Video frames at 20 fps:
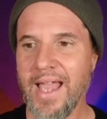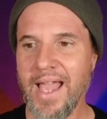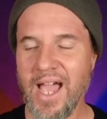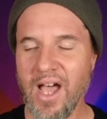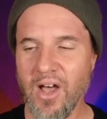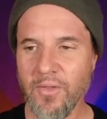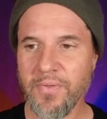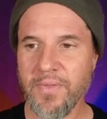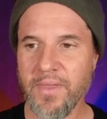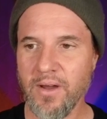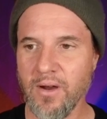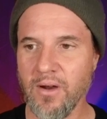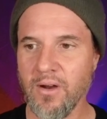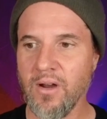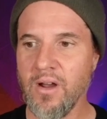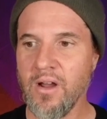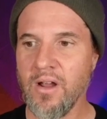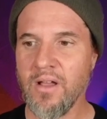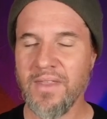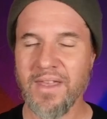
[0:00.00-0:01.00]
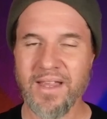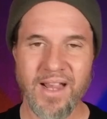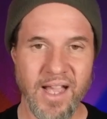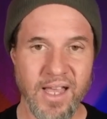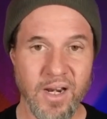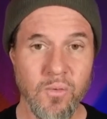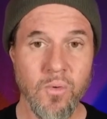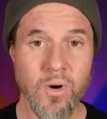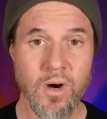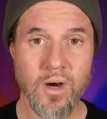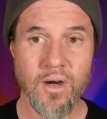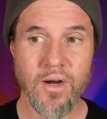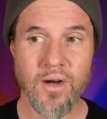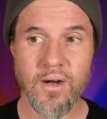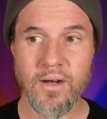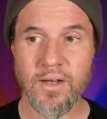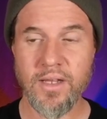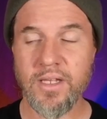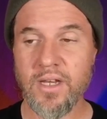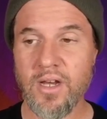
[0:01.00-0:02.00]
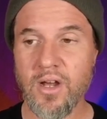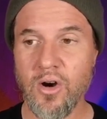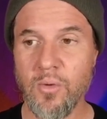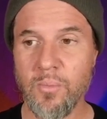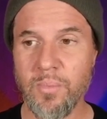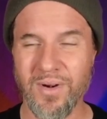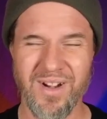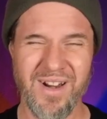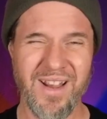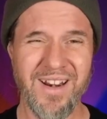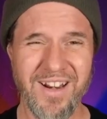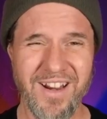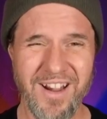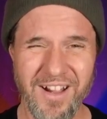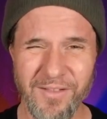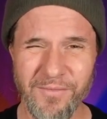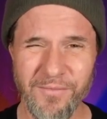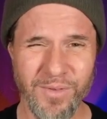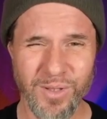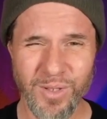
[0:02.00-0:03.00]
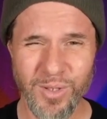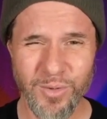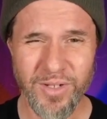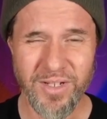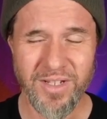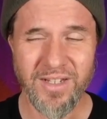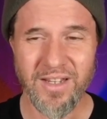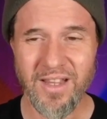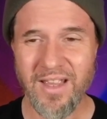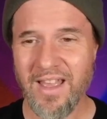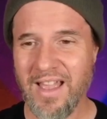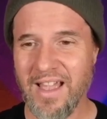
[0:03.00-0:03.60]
out there that kind of work, you know, but are kind of convoluted.